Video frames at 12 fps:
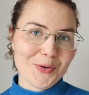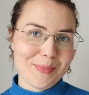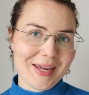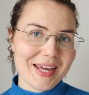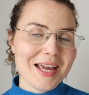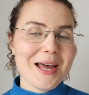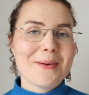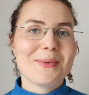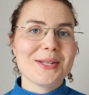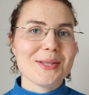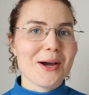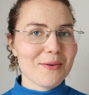for me,
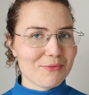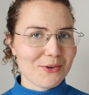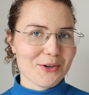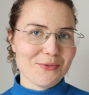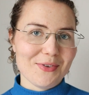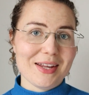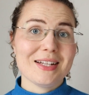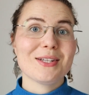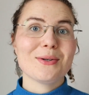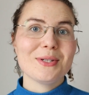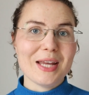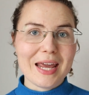but not for Finn,
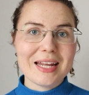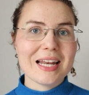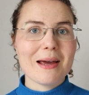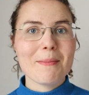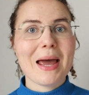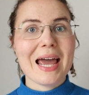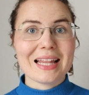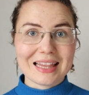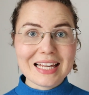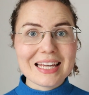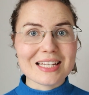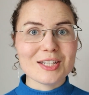so take them at
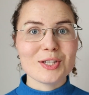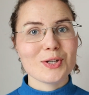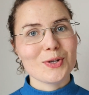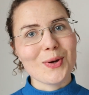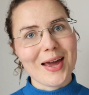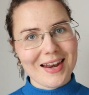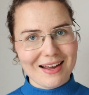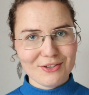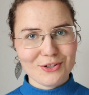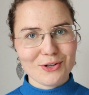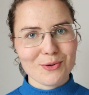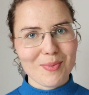least to a
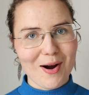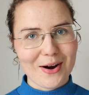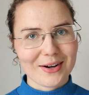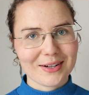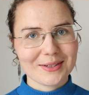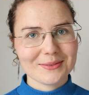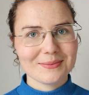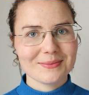national park.